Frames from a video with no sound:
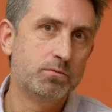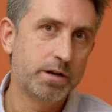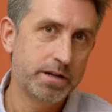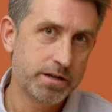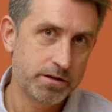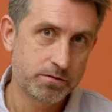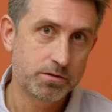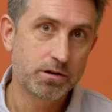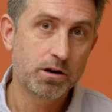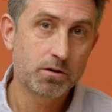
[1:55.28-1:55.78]
When
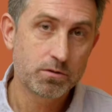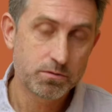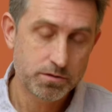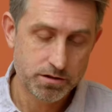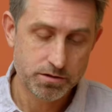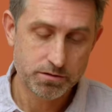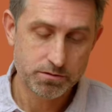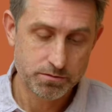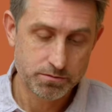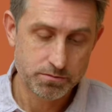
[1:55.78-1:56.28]
you go
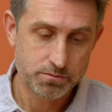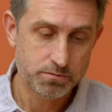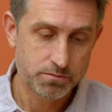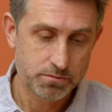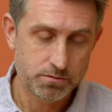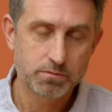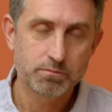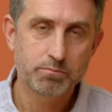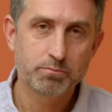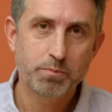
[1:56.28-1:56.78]
to
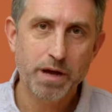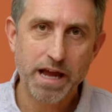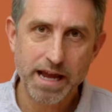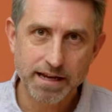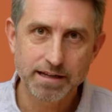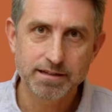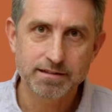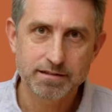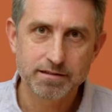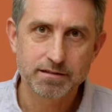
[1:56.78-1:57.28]

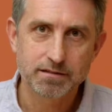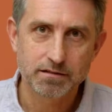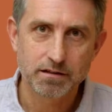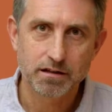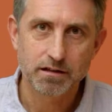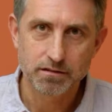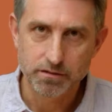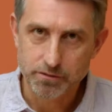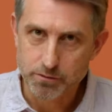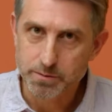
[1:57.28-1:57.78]
paint
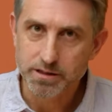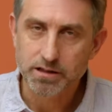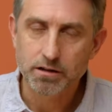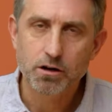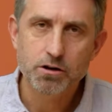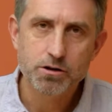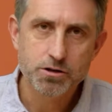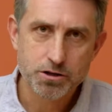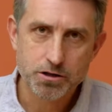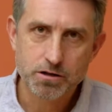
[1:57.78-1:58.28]
a little bit
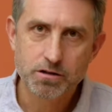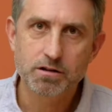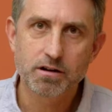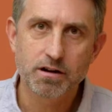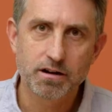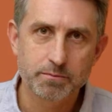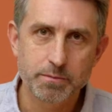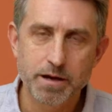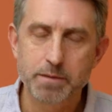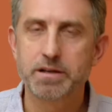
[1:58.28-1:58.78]
larger
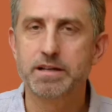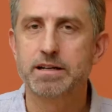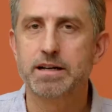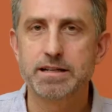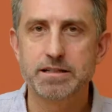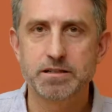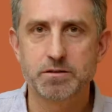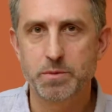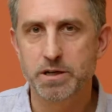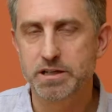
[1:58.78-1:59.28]
on maybe a
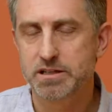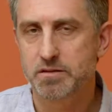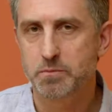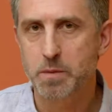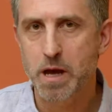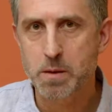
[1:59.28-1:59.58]
nicer piece of